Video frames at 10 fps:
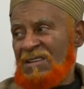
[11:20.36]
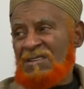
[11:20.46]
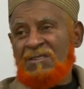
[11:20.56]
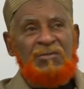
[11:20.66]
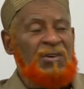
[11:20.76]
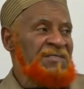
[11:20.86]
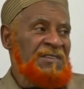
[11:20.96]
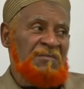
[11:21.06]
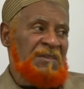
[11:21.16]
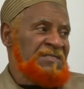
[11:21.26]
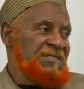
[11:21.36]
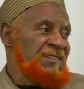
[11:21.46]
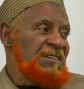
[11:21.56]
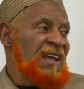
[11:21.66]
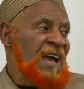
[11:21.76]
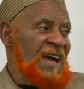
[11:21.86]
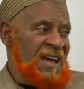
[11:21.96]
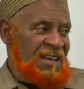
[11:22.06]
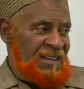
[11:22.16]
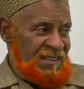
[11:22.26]
Divorce her, man. She's a
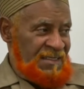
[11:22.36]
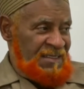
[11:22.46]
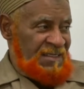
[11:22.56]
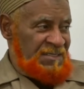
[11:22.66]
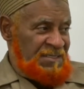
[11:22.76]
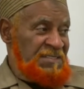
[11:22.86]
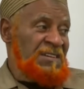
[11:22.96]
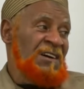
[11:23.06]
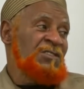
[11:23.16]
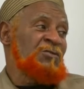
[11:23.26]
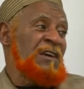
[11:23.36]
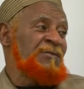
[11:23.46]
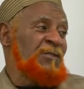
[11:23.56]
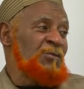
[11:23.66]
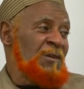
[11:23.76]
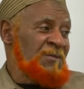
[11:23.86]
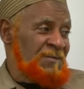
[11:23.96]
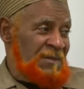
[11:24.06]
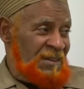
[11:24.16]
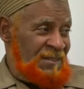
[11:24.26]
nag. She's an ungrateful
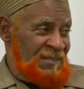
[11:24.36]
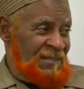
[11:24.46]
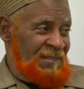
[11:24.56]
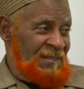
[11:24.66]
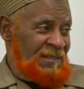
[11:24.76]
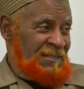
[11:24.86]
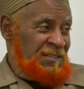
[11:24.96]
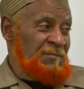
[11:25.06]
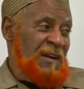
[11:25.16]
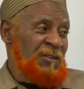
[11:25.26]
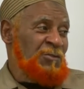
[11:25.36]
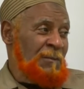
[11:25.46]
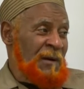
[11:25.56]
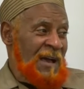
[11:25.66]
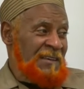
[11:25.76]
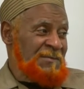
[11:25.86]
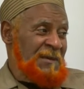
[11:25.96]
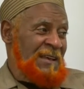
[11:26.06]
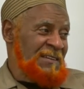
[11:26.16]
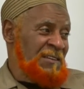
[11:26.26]
woman, man. She's married to a pious
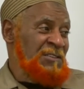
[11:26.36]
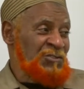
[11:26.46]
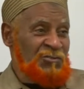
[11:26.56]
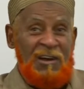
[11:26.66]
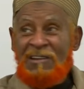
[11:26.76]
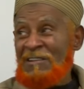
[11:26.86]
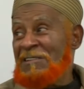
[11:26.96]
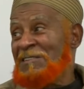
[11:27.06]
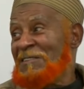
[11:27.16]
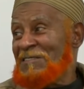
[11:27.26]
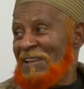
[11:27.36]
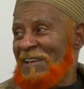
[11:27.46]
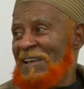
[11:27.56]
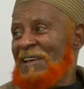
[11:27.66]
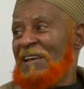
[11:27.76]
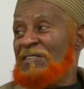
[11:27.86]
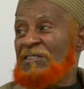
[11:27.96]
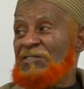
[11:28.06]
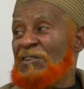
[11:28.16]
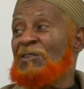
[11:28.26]
man, and he's struggling, and
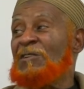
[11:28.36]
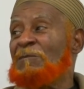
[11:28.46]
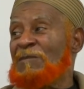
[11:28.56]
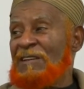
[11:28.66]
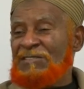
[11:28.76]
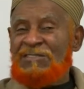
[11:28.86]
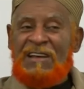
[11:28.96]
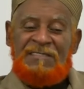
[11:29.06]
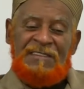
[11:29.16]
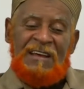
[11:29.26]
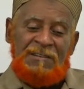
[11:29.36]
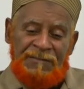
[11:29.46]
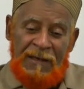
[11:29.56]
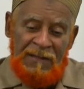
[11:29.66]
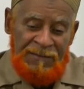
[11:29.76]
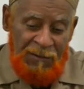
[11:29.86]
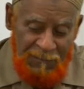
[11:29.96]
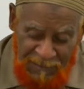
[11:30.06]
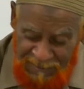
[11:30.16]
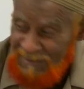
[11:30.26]
she still complains. She's not satisfied. So,
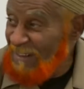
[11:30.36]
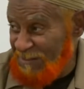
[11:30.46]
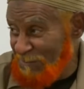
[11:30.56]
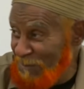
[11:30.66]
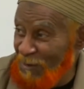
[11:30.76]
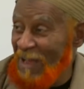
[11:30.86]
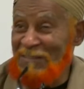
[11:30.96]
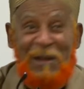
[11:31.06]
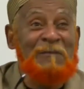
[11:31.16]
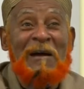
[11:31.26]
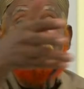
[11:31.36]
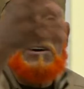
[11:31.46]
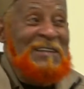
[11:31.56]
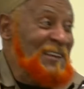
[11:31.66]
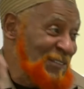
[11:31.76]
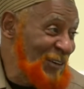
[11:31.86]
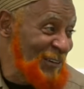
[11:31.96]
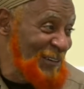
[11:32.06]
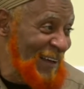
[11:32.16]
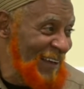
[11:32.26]
listen, and everybody know that
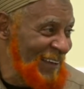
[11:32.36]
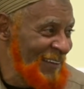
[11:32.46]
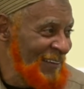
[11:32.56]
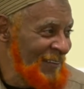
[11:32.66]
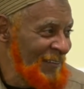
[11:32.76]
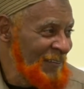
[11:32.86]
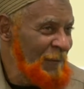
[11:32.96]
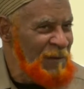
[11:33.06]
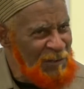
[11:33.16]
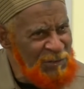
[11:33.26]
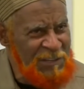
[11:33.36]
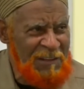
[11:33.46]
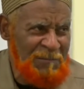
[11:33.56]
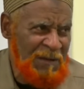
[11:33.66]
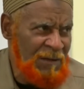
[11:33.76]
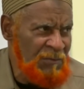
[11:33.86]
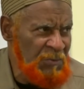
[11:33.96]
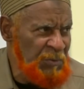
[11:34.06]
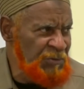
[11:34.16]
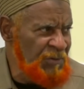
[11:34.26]
story, right? And be content, man,
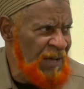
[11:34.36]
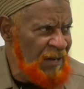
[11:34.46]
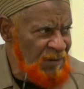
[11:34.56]
with what you got,